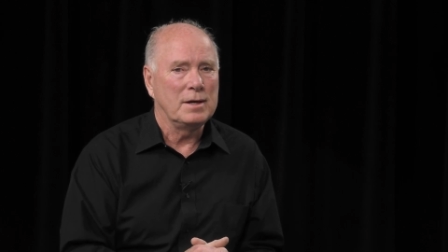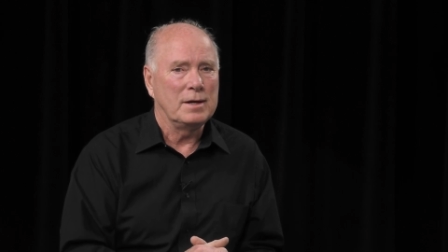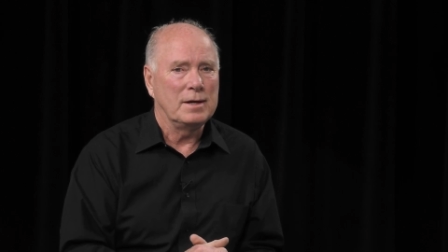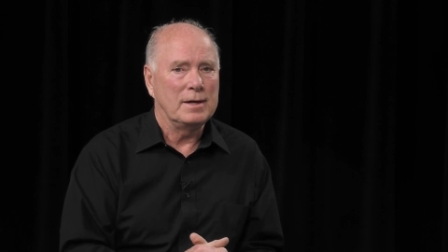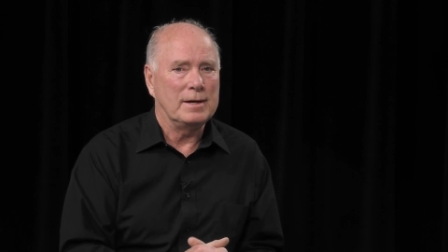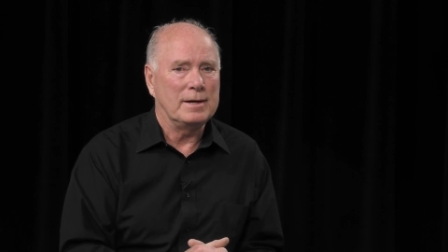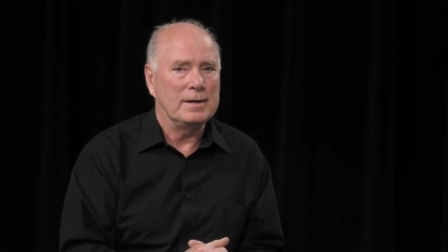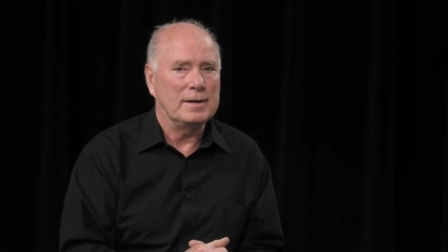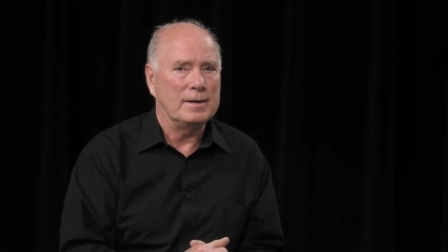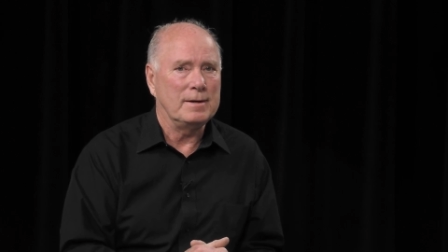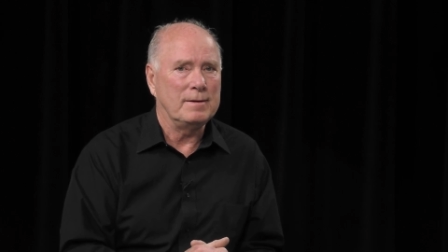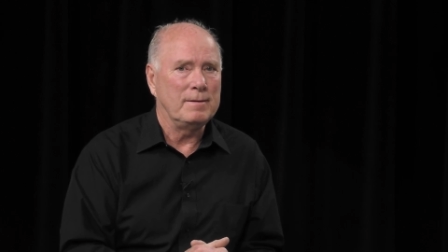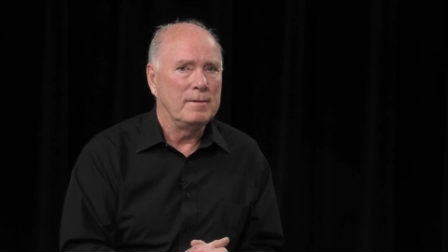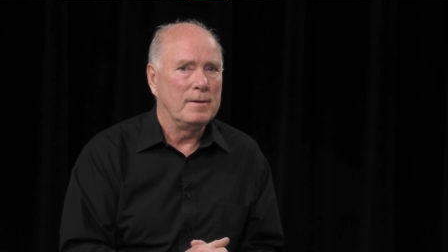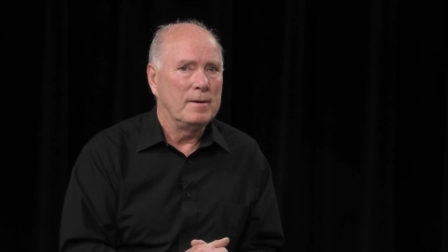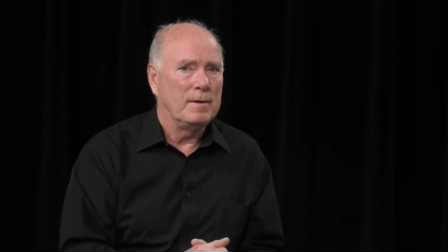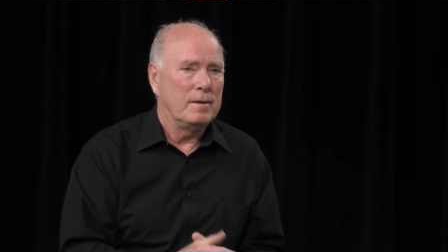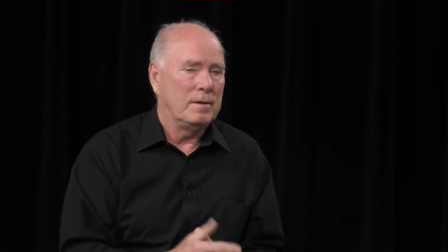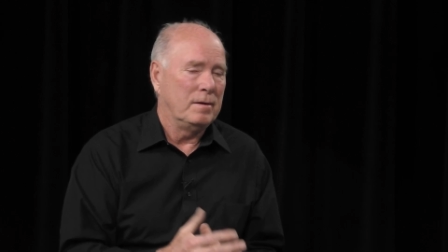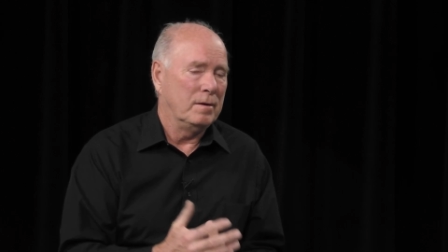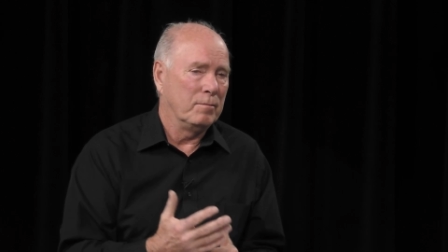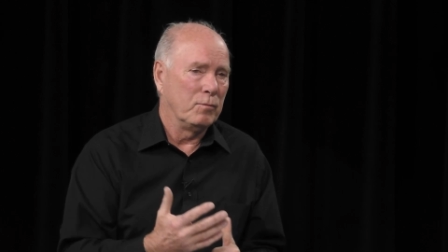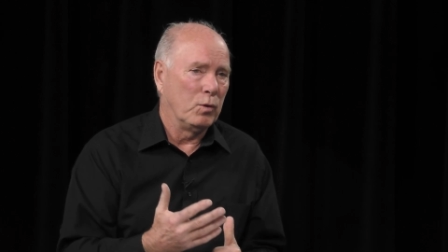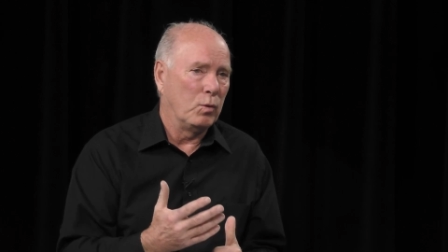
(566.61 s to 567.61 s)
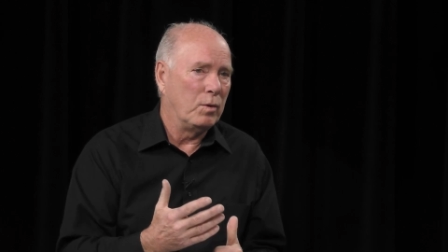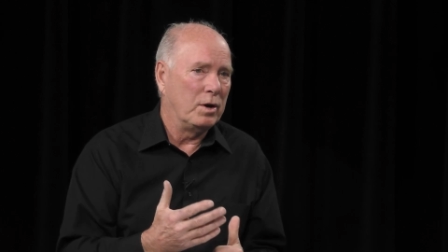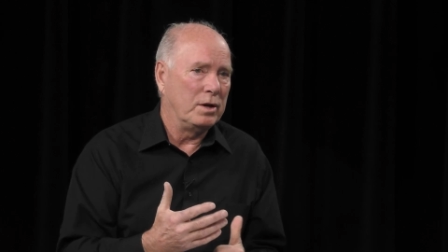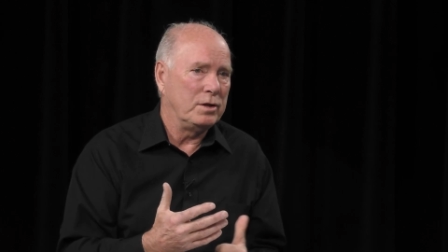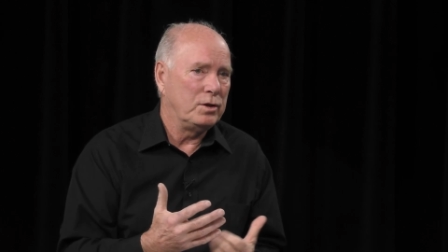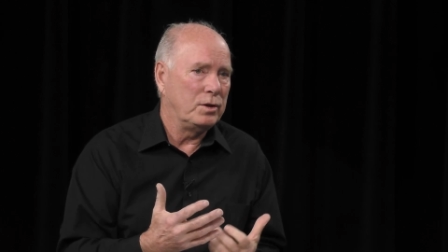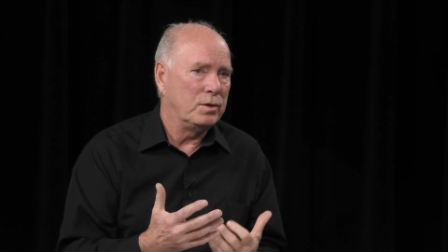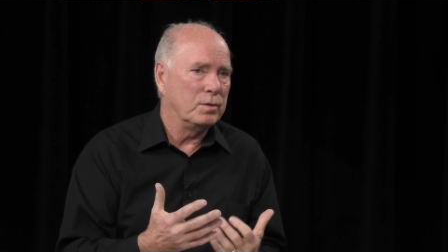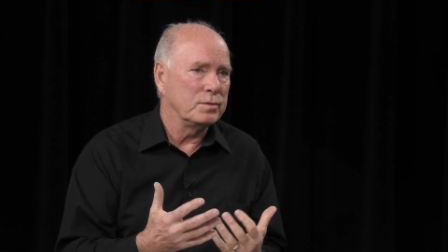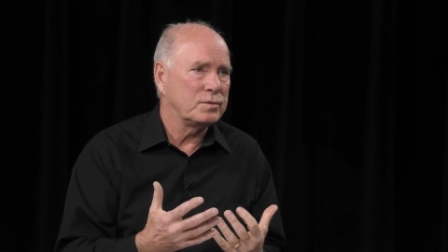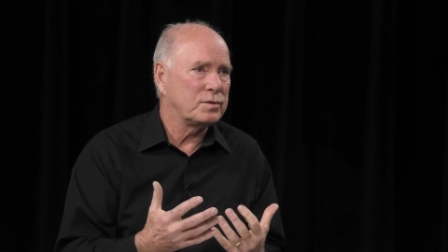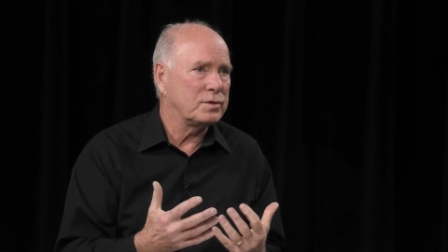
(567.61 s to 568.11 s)
Uh, number one,
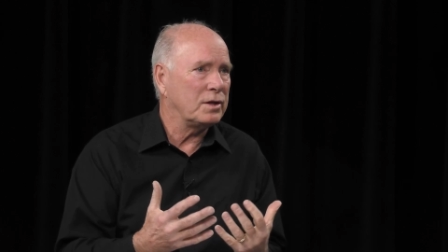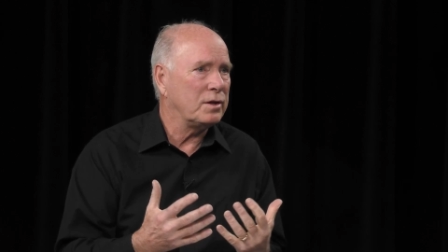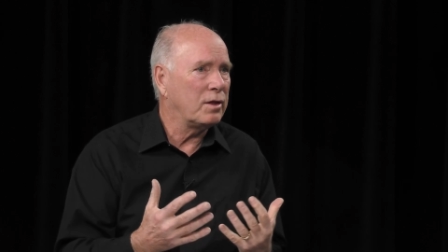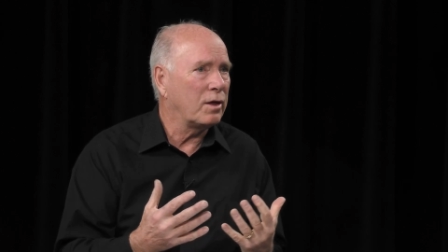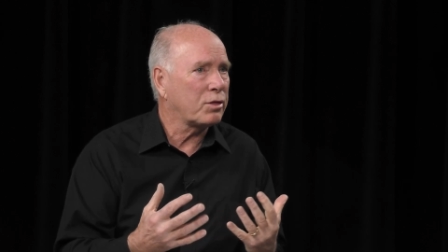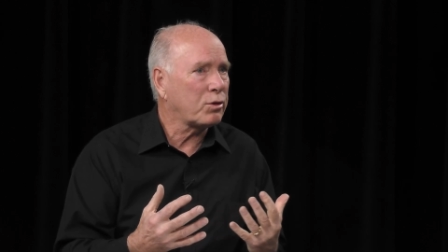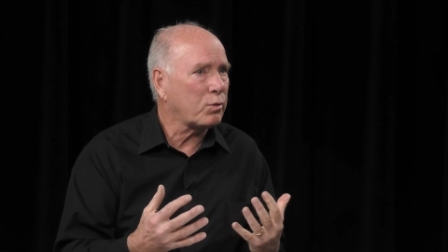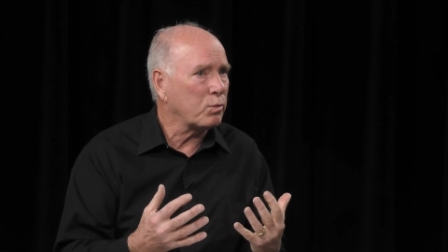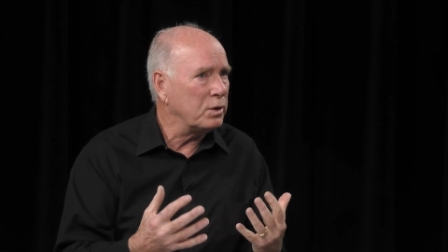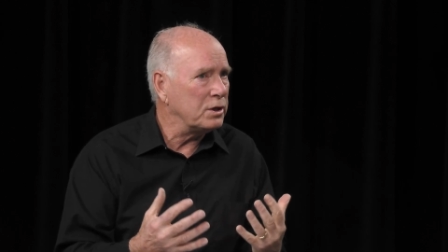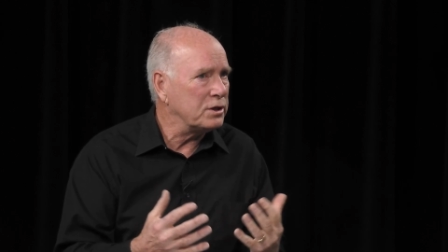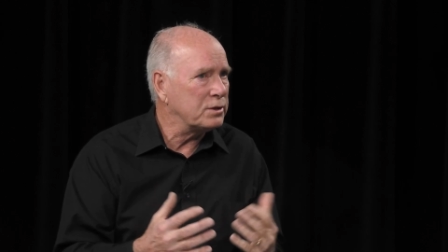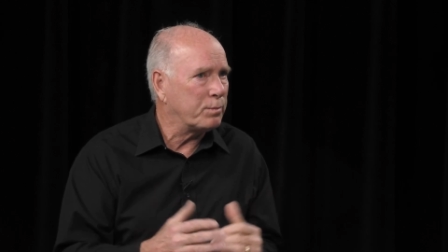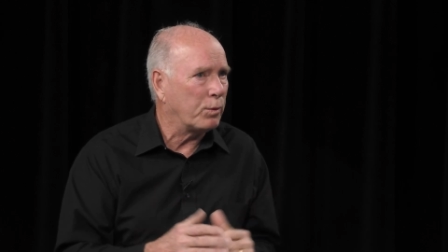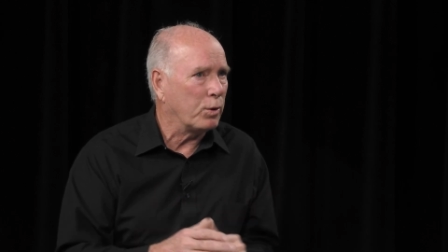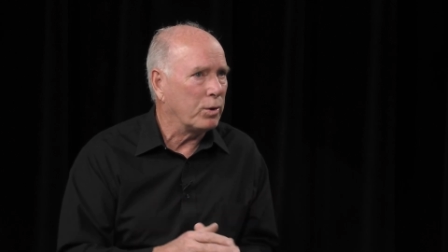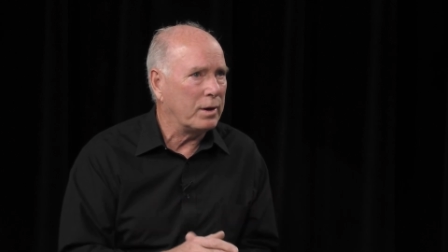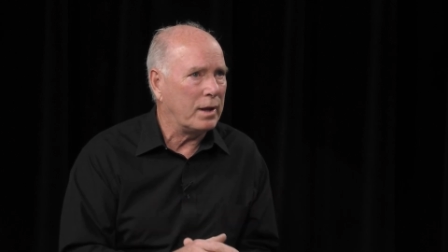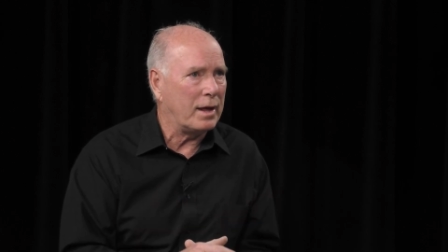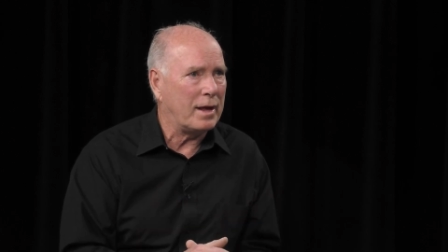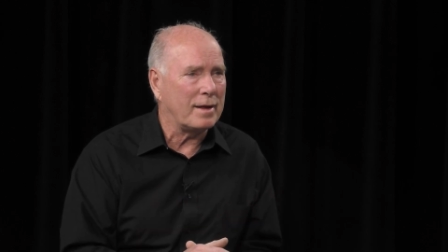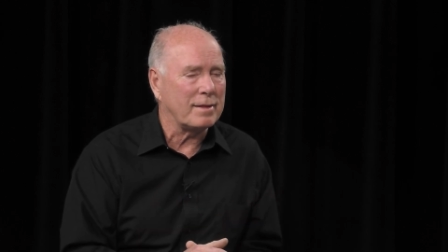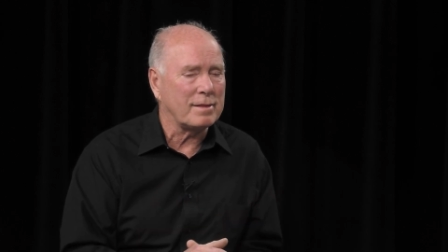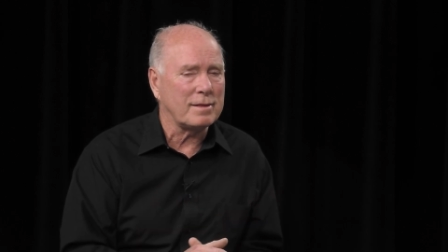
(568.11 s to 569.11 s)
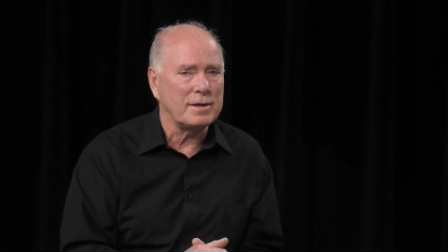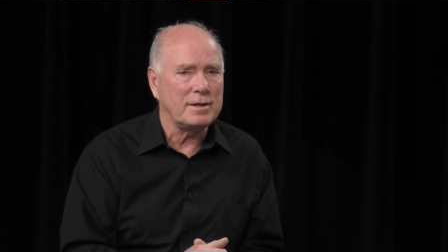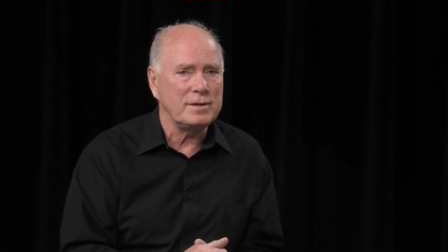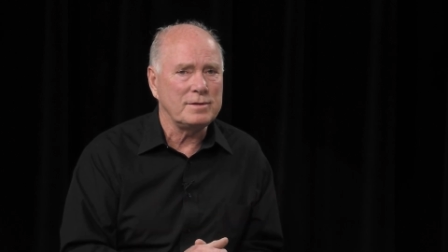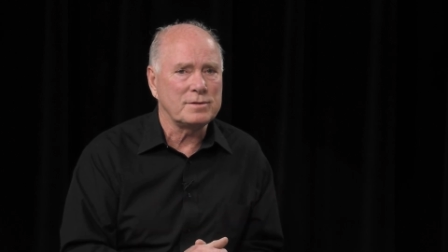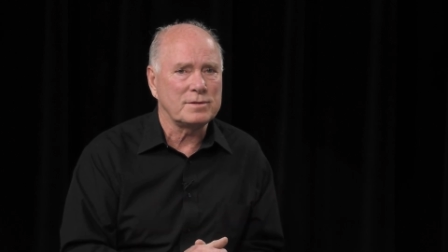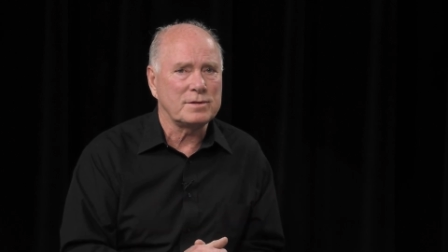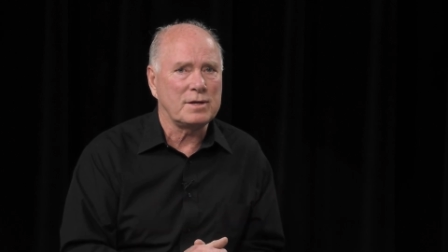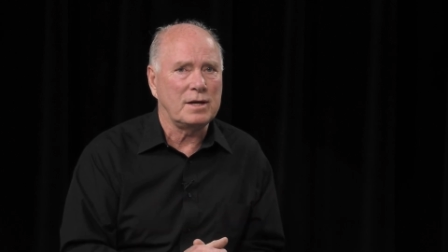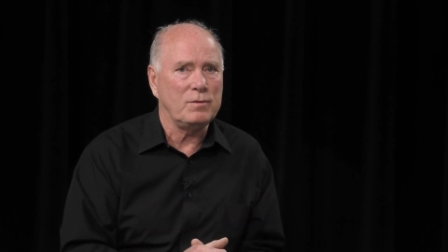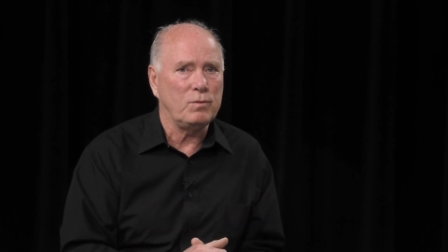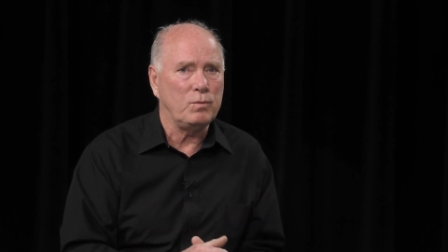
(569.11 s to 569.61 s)
you don't see the three sport
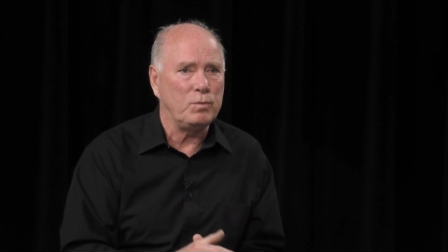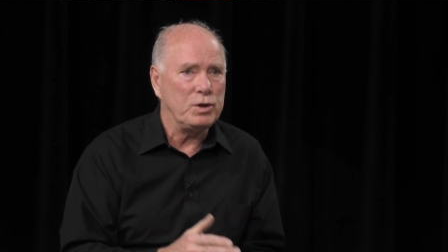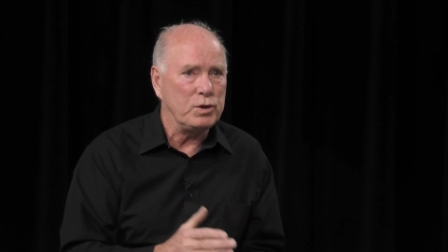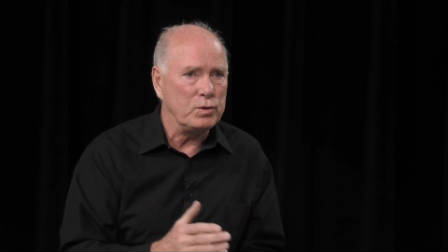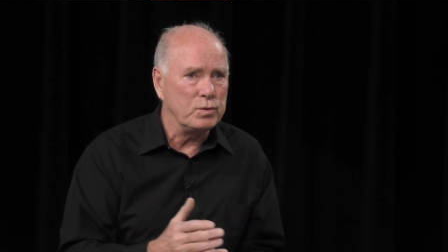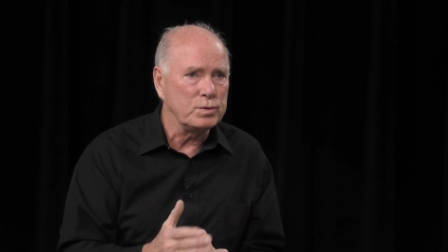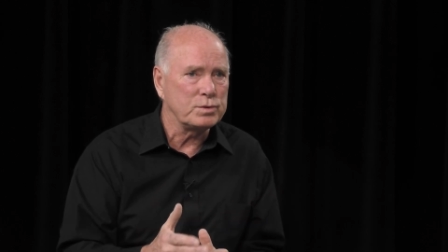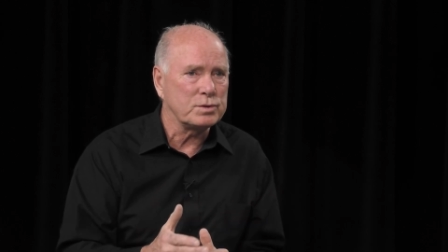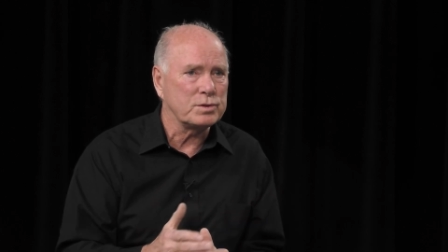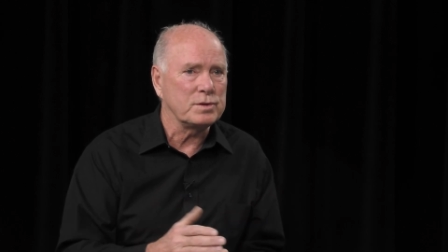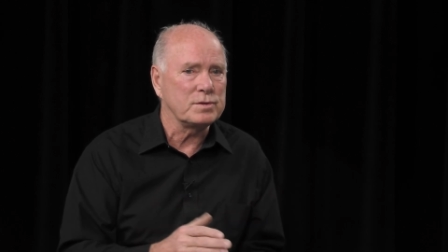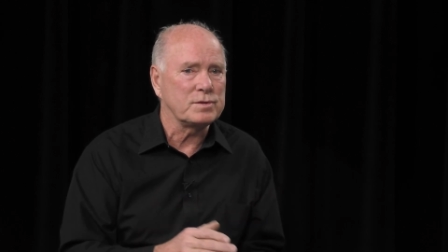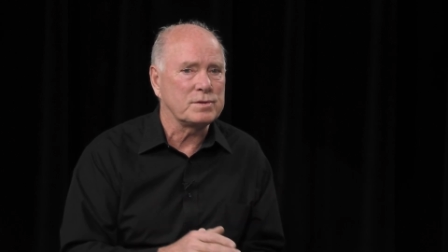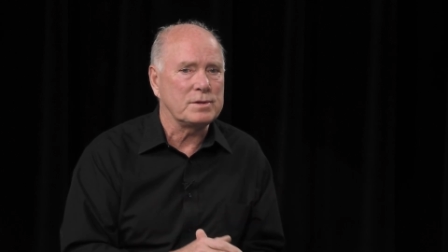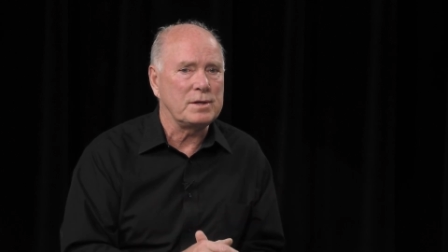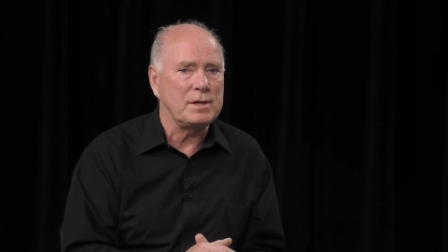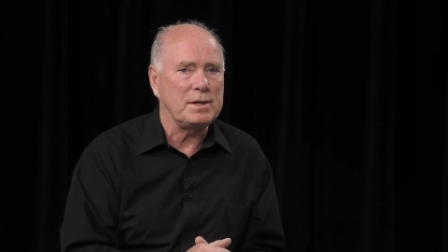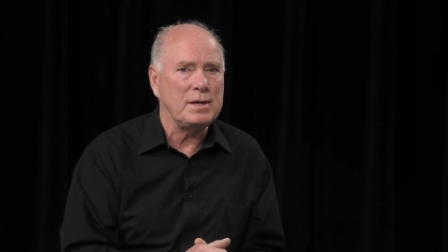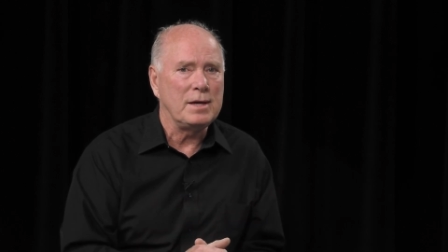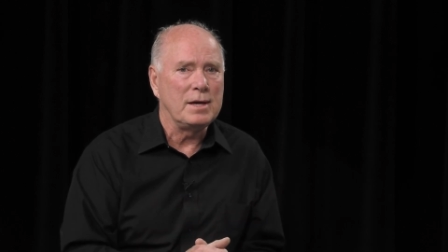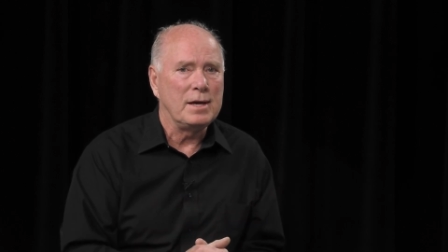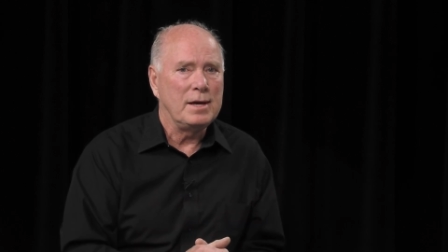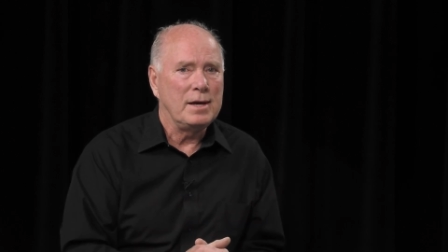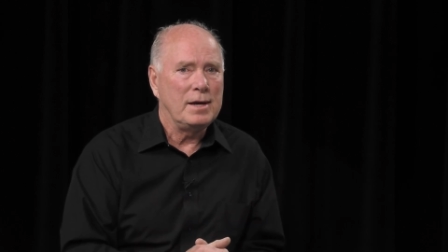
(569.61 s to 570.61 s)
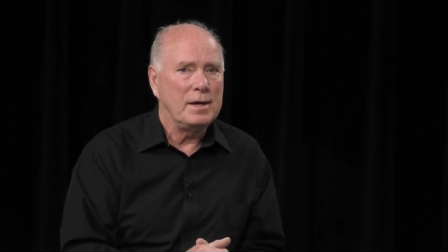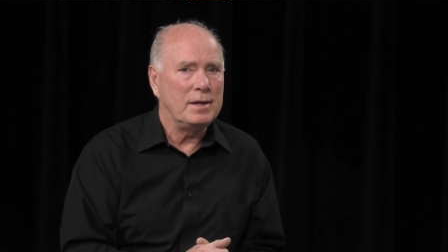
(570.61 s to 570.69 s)
athletes that we used to see.